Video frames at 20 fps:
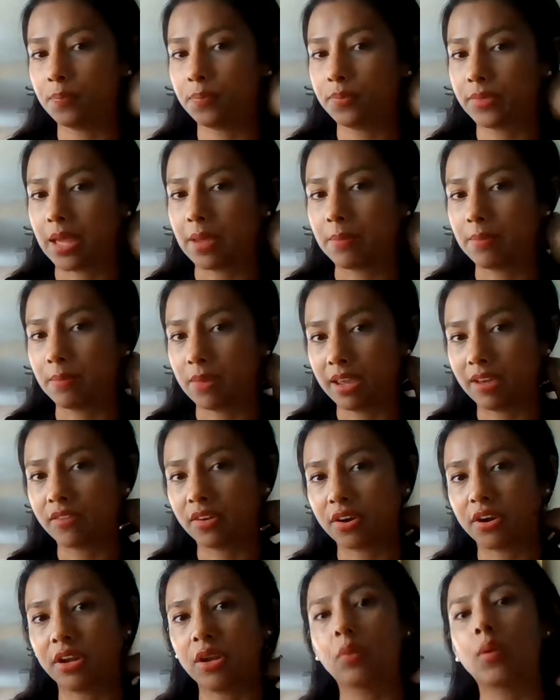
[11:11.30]
that may
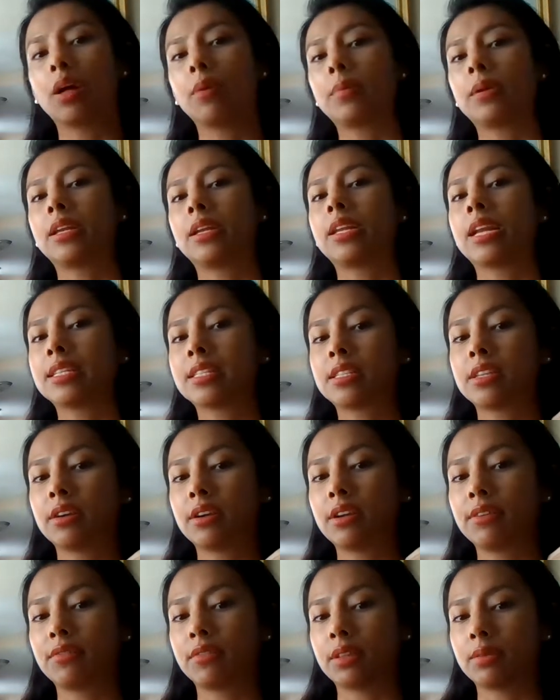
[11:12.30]
very well be
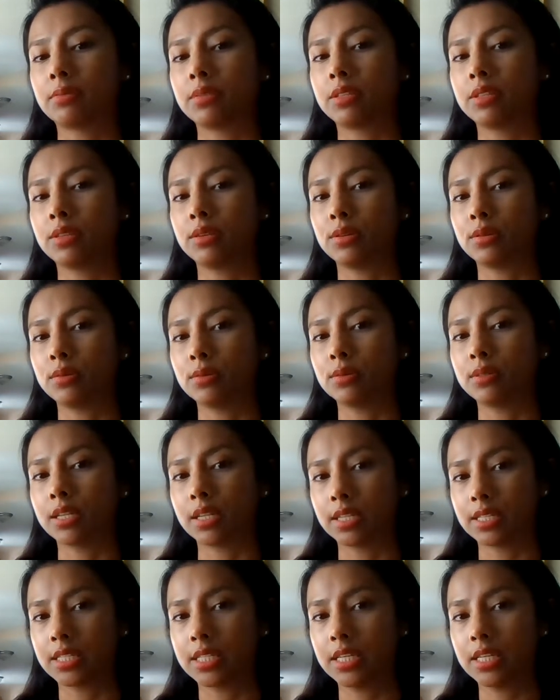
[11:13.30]
necessary for them to
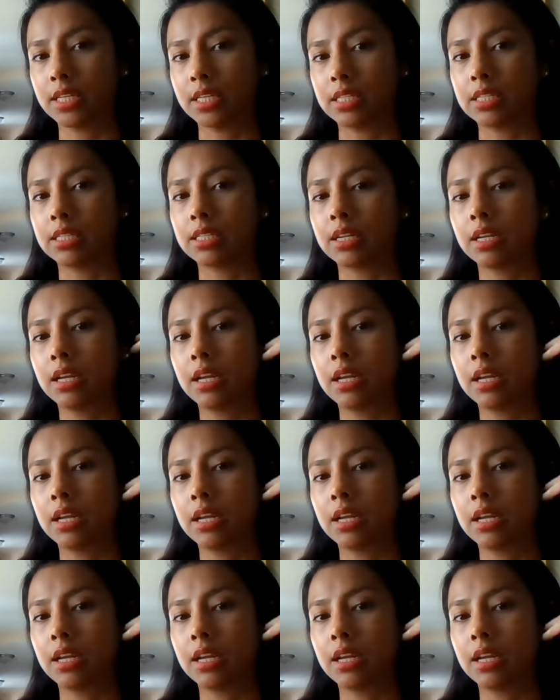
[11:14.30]
succeed